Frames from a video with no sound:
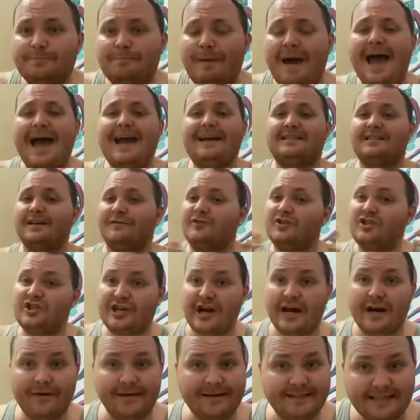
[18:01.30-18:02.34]
bags of
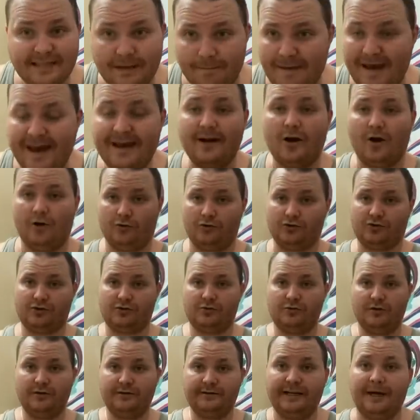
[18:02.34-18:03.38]
cherry
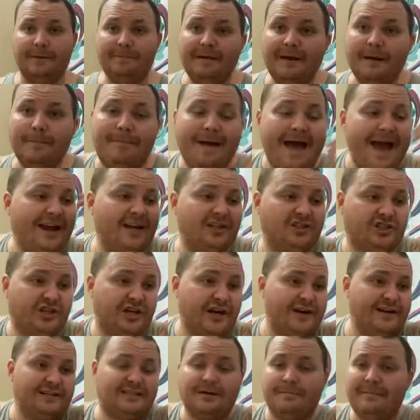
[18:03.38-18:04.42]
tomatoes. There'd be a bag of
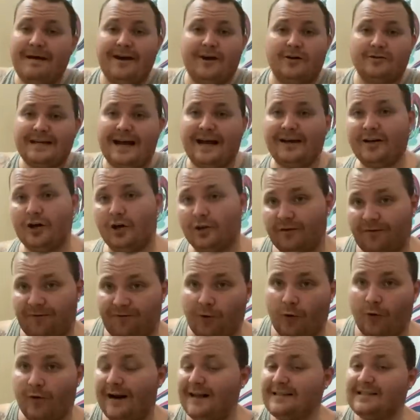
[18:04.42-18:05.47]
cherry tomatoes out there on the
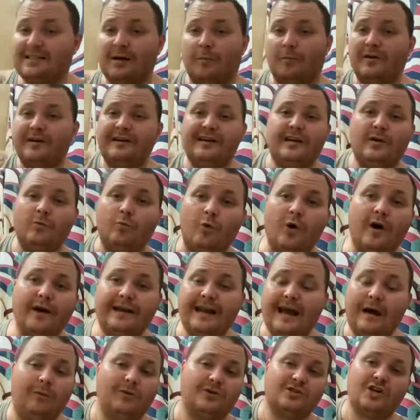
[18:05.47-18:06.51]
floor that someone didn't want,
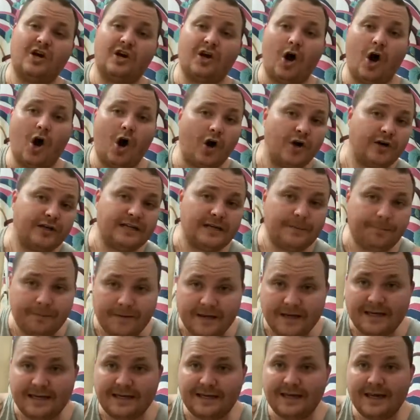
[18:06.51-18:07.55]
that was on an
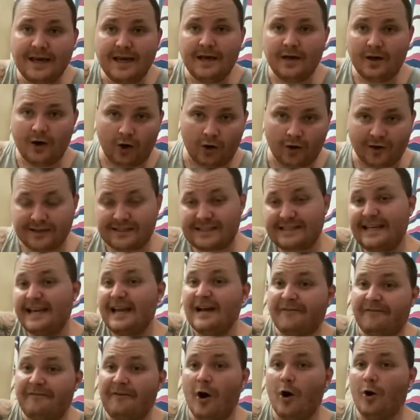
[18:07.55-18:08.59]
RDP or a
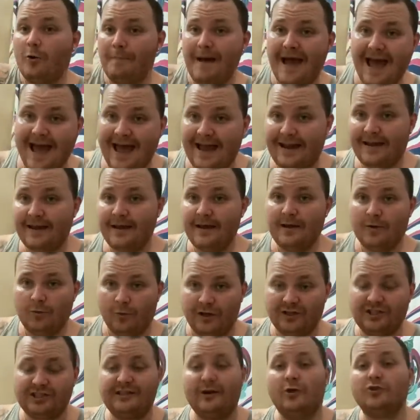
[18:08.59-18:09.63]
CFO bag,
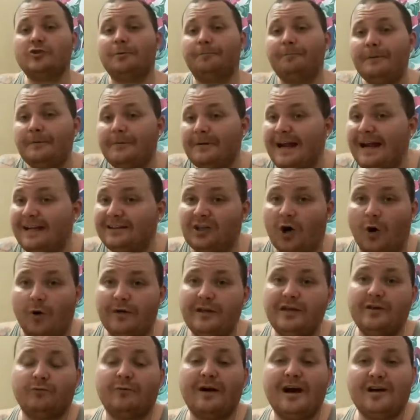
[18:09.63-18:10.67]
which those are people that don't
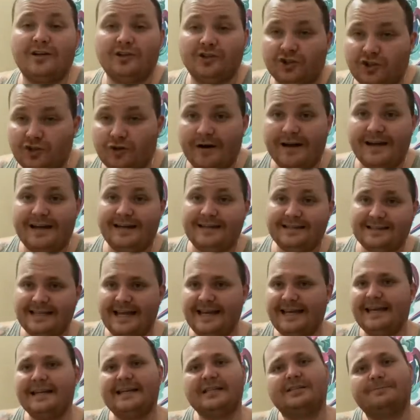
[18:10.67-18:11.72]
eat regular trays.
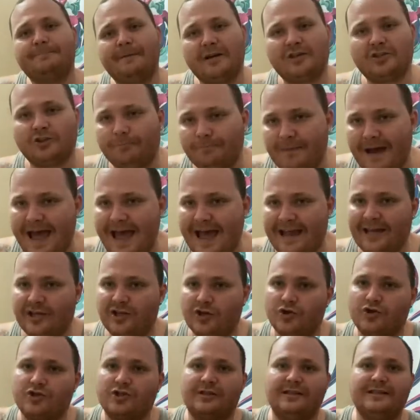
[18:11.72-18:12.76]
They get a special bag. It
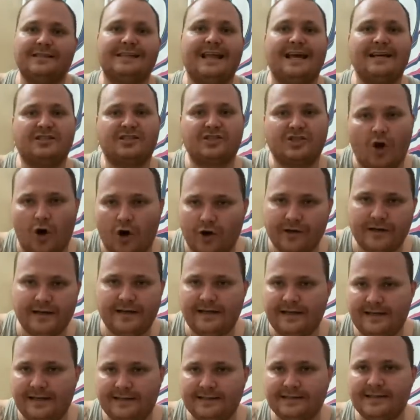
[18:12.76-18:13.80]
usually is like
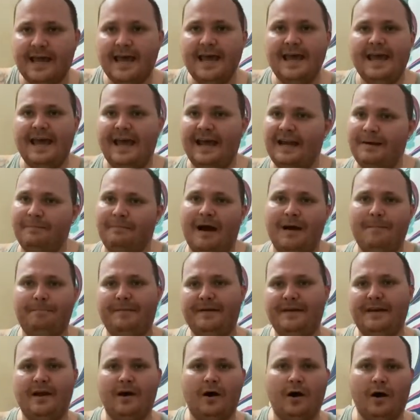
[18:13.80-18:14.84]
sardines, and it might
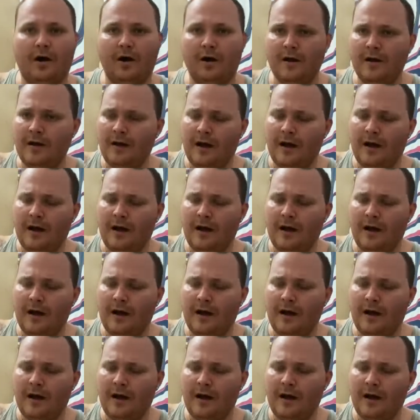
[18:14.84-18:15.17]
be a